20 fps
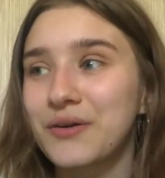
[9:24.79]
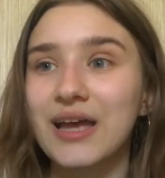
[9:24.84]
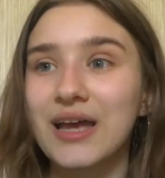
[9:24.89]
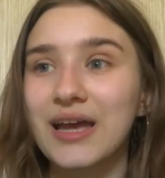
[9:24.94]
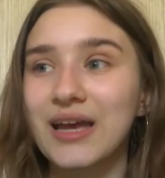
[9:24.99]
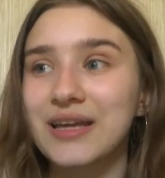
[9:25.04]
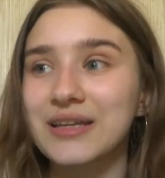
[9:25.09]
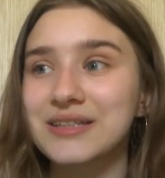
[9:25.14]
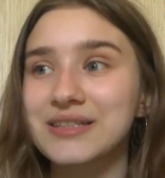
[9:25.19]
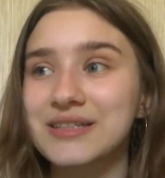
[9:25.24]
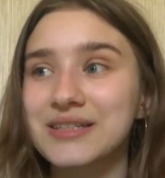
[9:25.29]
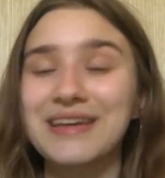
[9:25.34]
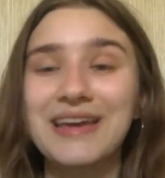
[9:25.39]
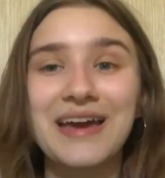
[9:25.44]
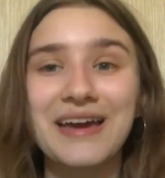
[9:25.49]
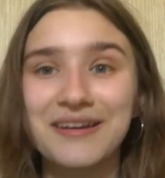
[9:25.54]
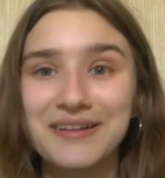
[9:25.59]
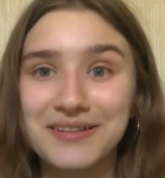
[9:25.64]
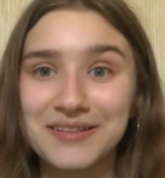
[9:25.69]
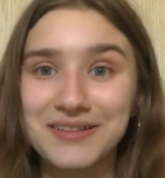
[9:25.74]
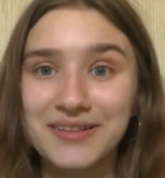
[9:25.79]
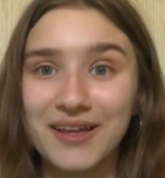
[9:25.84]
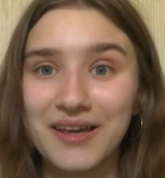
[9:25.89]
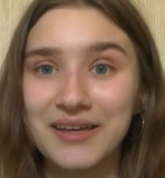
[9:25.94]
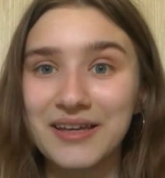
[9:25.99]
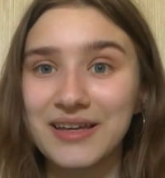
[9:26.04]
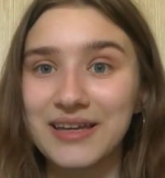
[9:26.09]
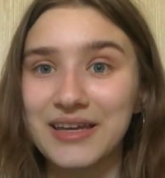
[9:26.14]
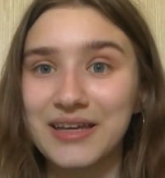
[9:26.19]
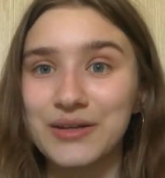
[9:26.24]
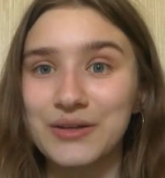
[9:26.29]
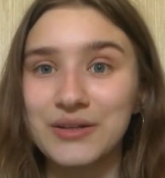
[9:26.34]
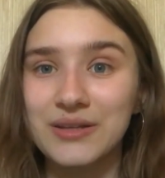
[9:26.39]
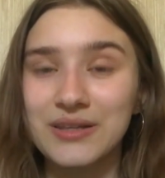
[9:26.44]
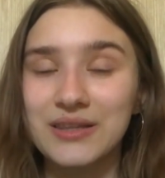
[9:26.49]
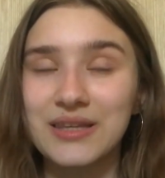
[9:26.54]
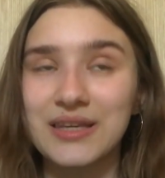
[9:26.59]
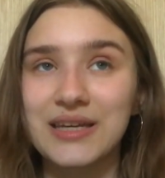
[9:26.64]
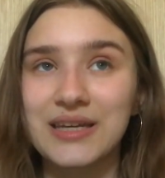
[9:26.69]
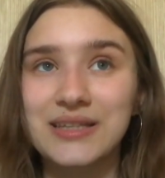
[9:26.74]
And yeah, good luck in
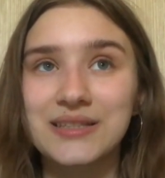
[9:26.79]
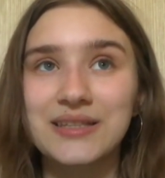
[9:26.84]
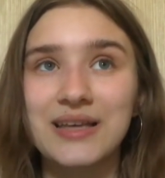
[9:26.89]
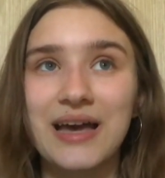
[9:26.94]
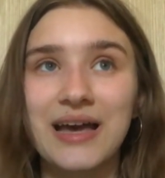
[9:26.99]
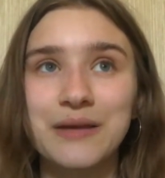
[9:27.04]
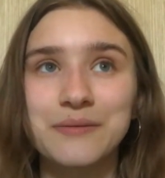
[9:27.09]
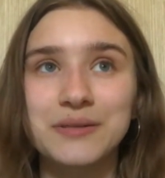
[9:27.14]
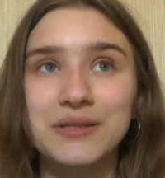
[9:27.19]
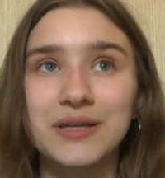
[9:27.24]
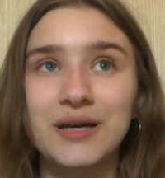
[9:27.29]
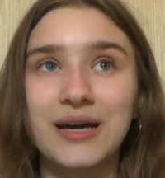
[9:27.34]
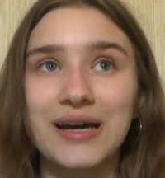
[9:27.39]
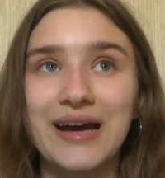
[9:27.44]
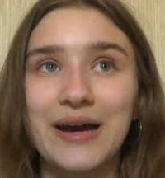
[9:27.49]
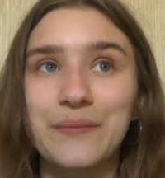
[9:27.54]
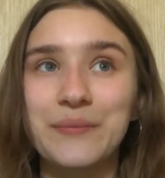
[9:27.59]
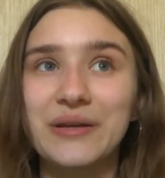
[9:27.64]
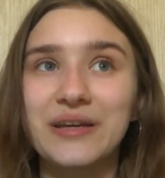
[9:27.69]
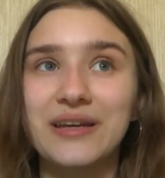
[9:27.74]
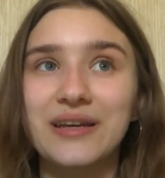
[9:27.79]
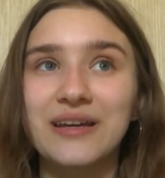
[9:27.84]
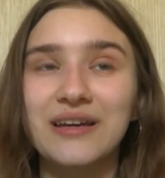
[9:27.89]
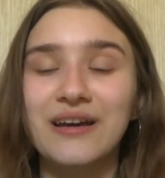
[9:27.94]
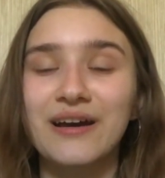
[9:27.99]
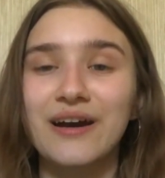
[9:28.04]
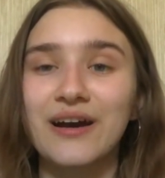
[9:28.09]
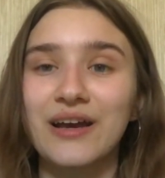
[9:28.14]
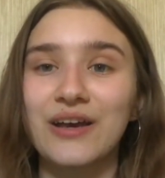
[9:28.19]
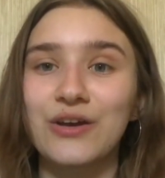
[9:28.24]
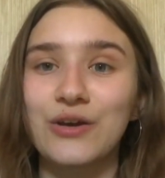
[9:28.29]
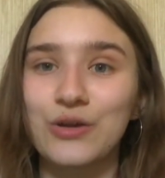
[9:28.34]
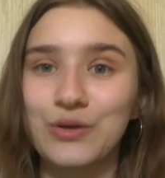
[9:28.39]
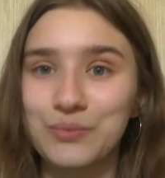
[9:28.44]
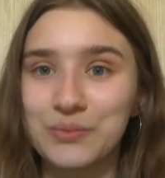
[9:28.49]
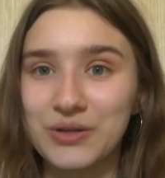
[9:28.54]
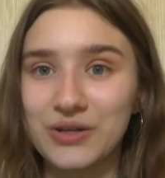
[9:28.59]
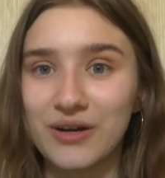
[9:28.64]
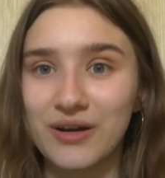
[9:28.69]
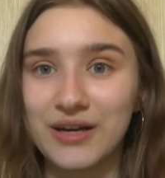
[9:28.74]
the exams that are happening. I
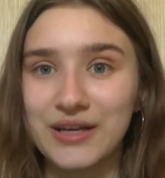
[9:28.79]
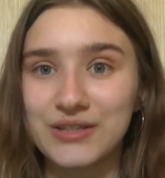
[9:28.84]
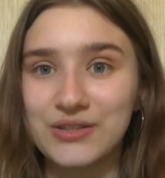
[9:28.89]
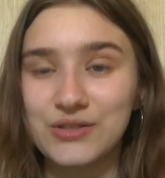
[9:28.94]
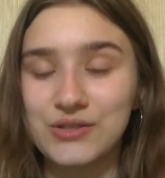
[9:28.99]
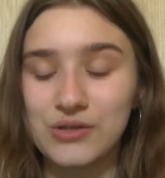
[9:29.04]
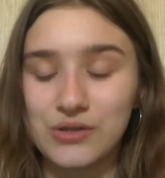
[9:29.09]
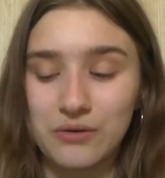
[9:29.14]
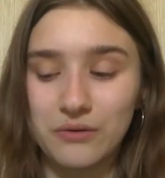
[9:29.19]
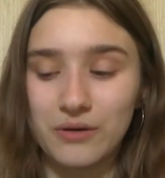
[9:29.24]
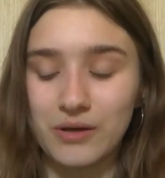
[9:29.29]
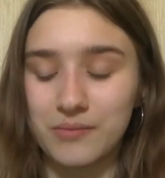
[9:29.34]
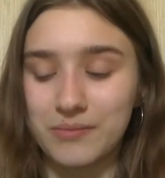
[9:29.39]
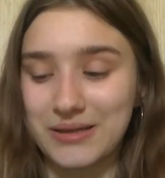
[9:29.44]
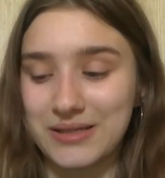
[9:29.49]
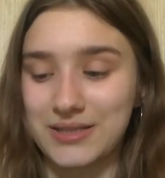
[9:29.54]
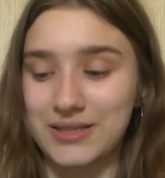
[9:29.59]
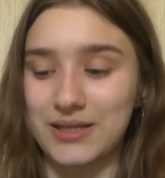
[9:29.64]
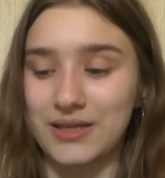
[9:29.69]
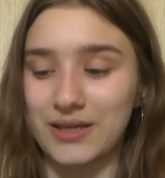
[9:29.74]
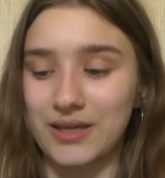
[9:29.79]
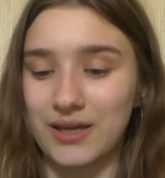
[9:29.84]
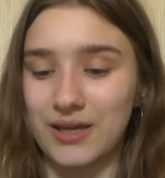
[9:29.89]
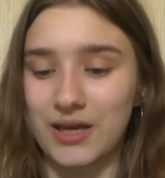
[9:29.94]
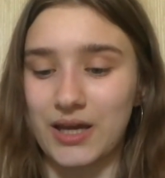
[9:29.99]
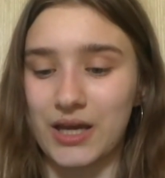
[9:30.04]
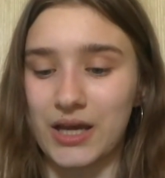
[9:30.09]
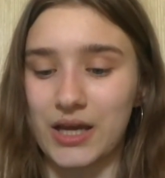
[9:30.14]
hope you guys do amazing,